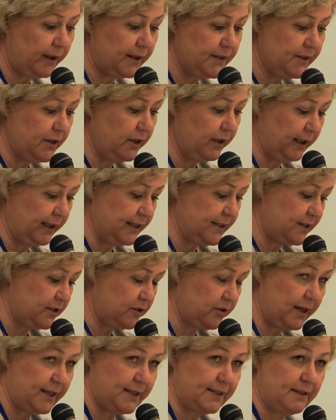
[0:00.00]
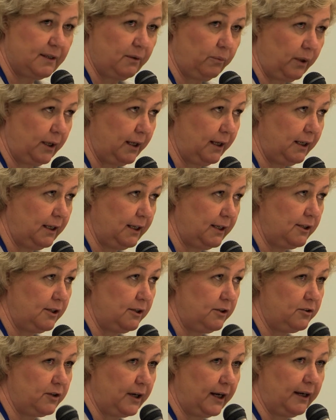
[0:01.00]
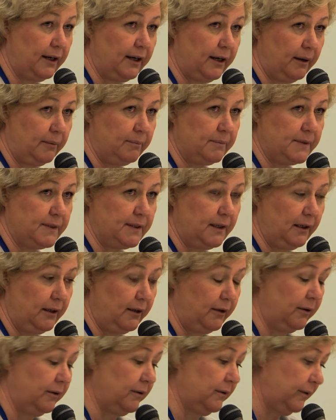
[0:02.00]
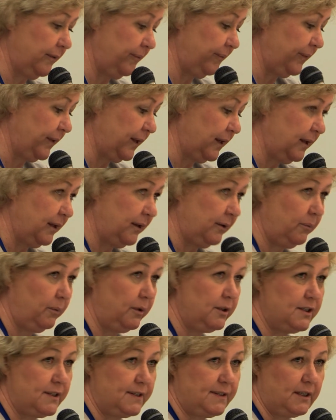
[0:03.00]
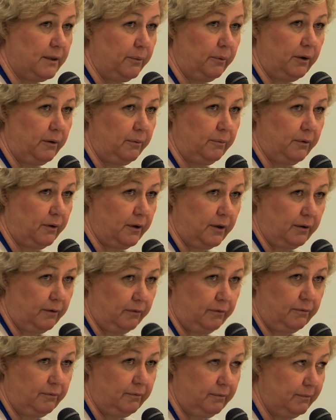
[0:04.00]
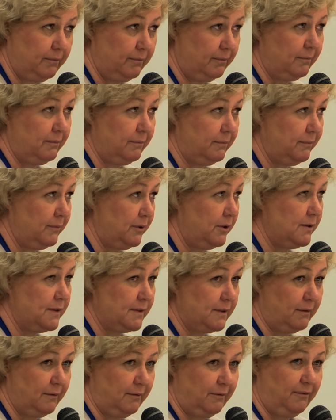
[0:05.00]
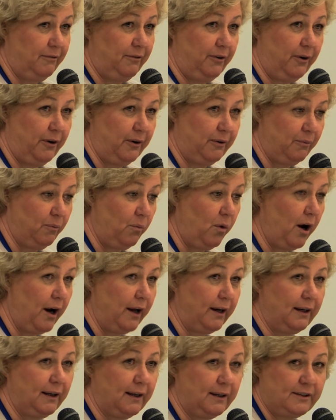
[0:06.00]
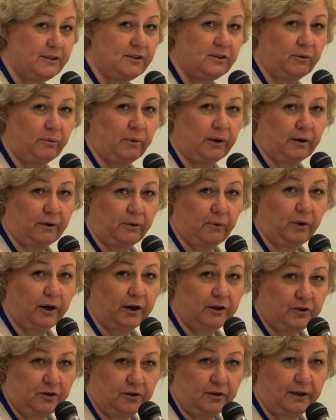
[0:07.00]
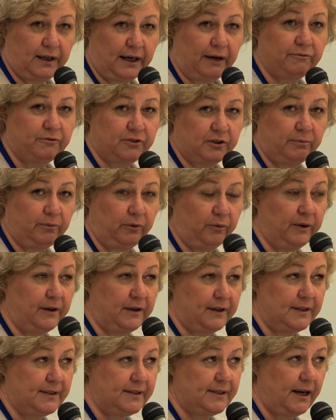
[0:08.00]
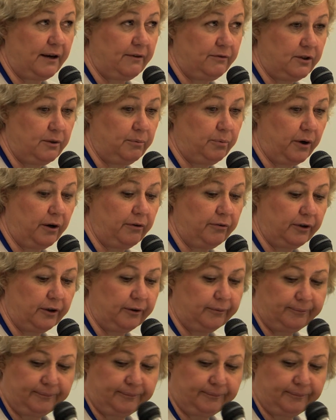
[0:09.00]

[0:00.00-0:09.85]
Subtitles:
certainly stress that when any new drug comes along, we just don't want to kind of use it very widely until we're quite comfortable with its safety profile.